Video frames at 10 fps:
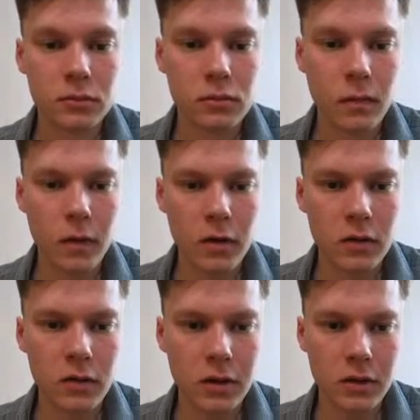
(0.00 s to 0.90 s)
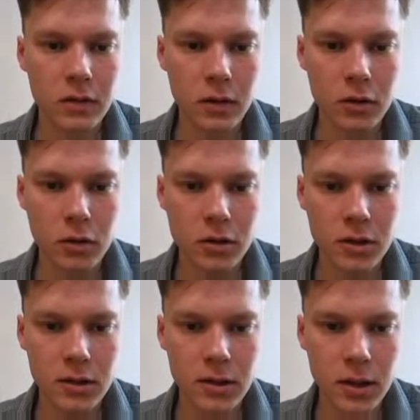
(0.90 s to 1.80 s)
This gets the
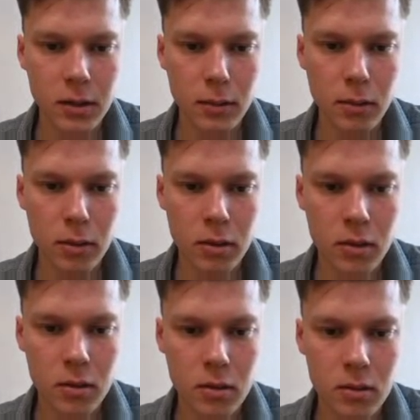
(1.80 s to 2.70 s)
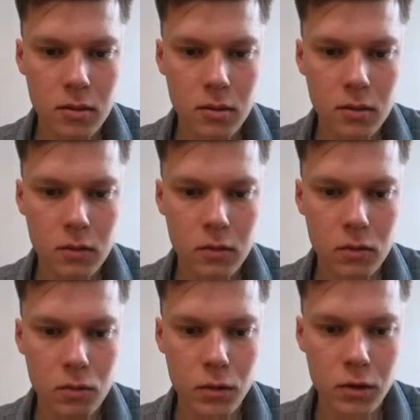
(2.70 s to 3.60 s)
content length,
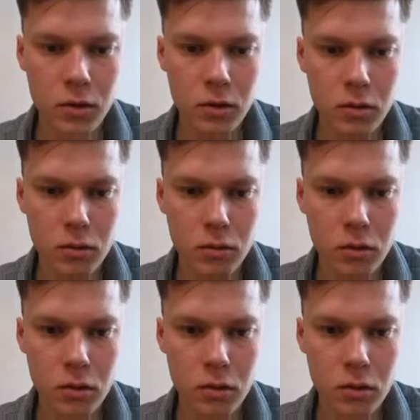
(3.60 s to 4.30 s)
so we know